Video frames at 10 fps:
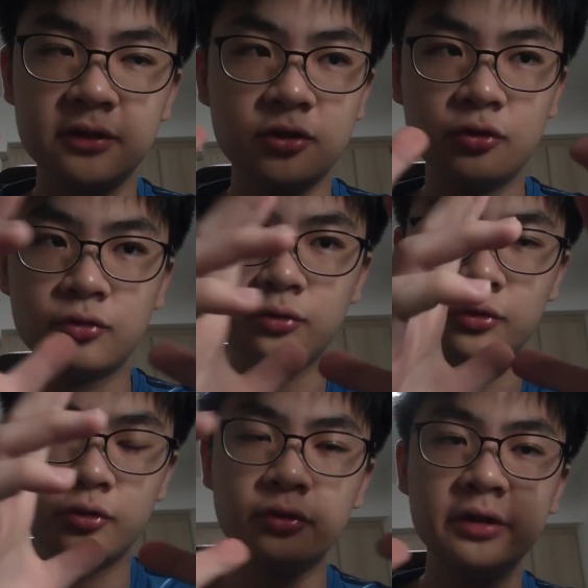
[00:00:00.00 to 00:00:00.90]
you
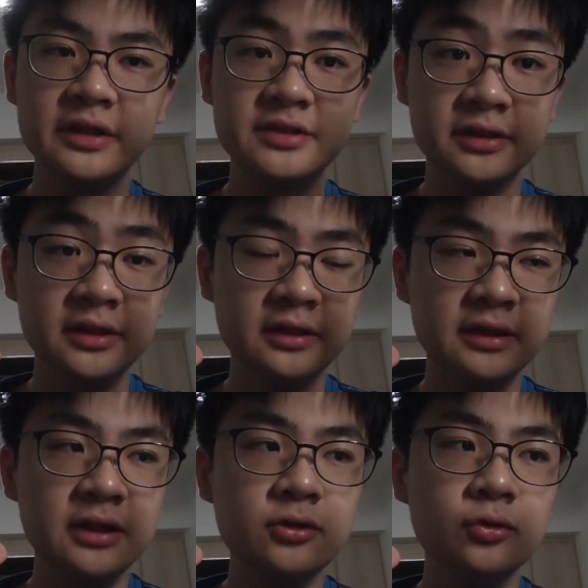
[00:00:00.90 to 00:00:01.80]
look at the circuit,
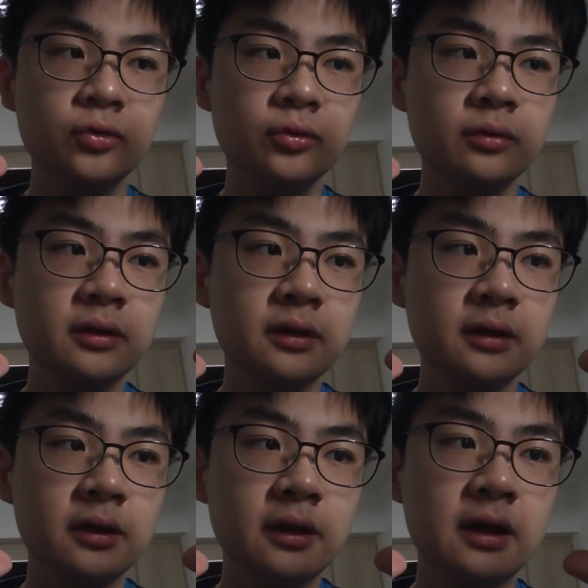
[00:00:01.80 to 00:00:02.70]
then you
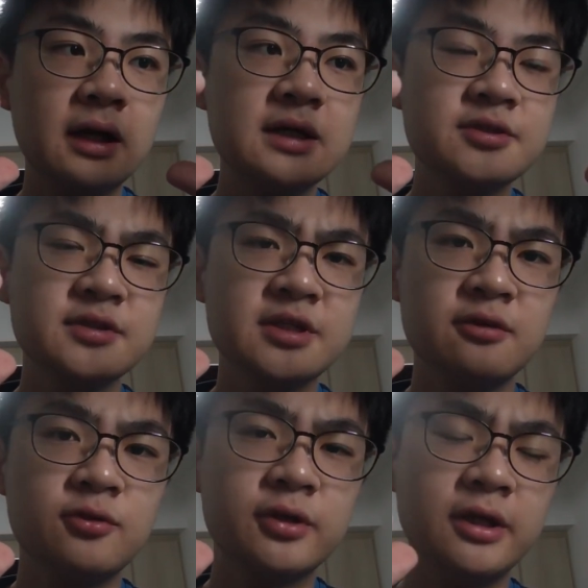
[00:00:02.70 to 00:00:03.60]
ask yourself,
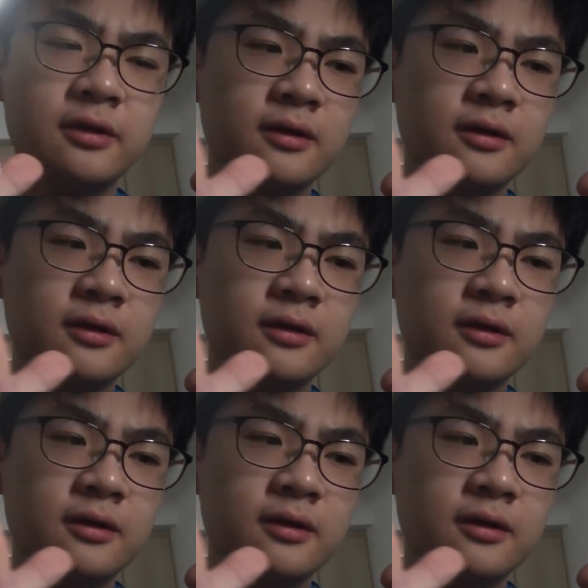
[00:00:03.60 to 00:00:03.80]
okay,